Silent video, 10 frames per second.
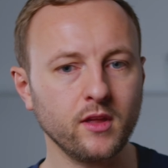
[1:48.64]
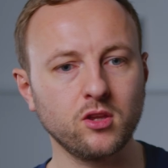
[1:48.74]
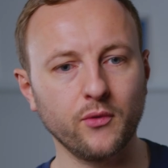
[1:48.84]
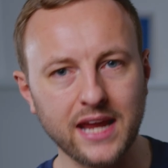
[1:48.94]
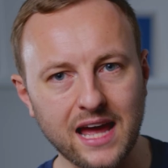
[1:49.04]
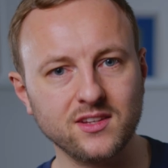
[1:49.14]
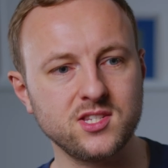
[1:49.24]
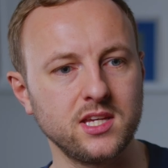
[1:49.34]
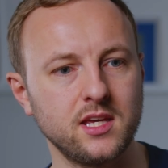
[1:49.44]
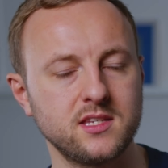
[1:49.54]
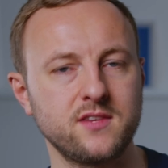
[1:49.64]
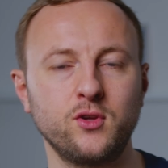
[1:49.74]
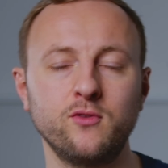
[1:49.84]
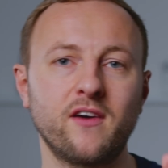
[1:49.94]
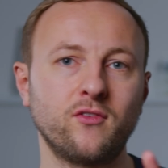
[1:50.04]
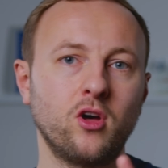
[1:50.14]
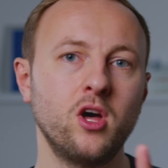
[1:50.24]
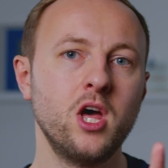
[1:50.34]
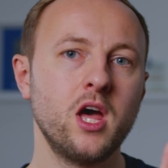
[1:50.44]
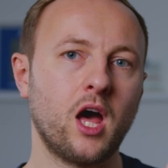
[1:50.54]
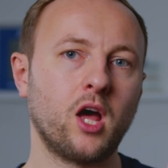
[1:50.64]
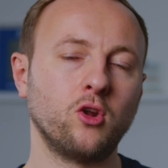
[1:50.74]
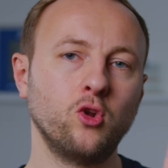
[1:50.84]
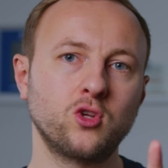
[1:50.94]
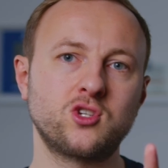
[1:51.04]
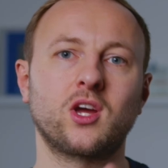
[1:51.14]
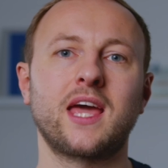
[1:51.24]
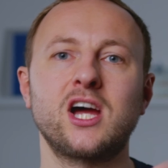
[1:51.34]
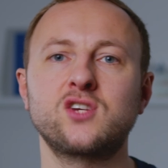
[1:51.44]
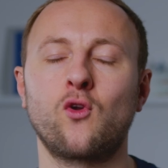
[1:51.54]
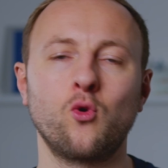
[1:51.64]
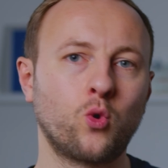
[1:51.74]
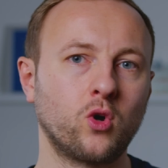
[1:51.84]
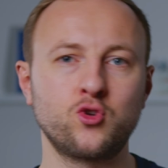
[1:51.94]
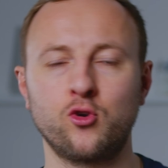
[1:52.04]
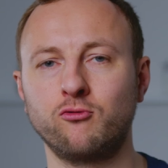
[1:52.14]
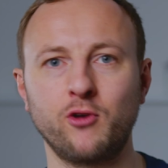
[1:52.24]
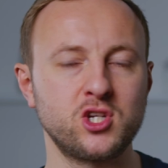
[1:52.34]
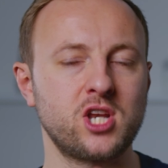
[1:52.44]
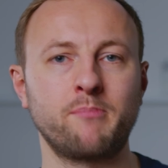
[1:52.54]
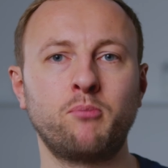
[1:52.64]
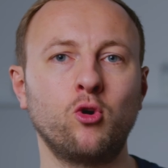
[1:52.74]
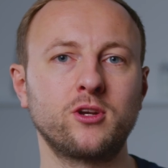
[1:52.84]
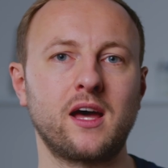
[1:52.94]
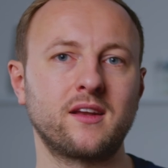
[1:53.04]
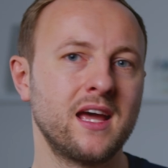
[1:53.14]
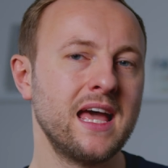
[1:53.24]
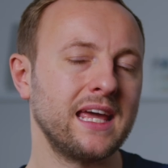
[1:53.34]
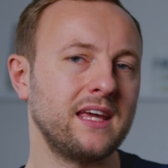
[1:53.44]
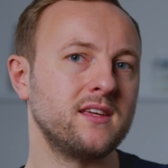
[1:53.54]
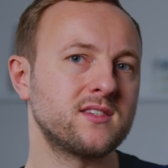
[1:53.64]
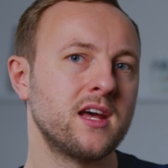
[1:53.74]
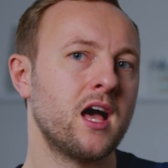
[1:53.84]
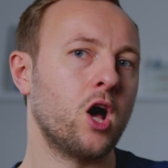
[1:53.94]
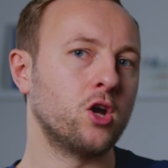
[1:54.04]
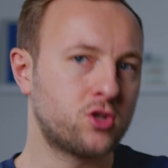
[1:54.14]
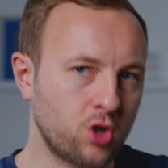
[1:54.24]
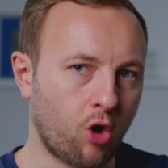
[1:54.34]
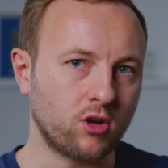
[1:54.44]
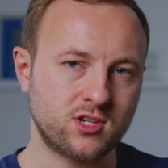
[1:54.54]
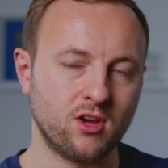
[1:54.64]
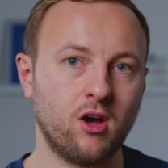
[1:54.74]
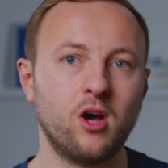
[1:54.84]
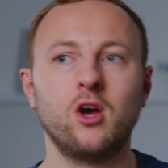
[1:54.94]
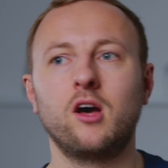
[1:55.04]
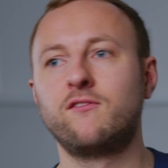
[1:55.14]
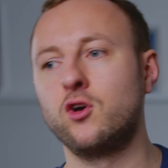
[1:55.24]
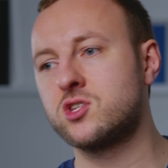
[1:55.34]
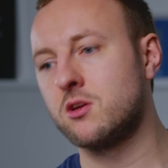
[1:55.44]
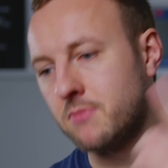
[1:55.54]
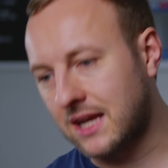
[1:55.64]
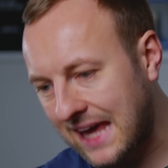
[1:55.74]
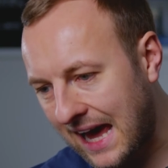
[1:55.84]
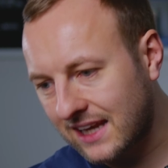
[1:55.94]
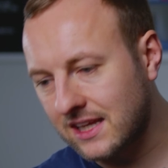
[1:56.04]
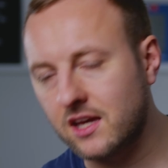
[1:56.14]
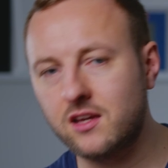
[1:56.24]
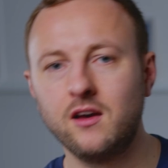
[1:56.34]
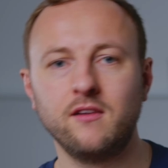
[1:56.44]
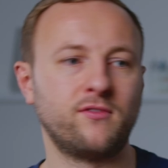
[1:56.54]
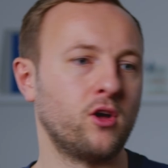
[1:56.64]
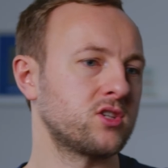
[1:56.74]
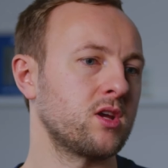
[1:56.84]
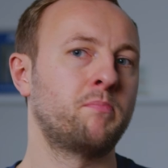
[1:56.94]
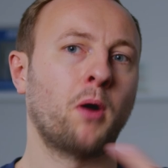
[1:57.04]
The reality is, if you've ever uh, looked at cash flow quadrant, rich dad, poor dad, is a doctor versus a mechanic versus a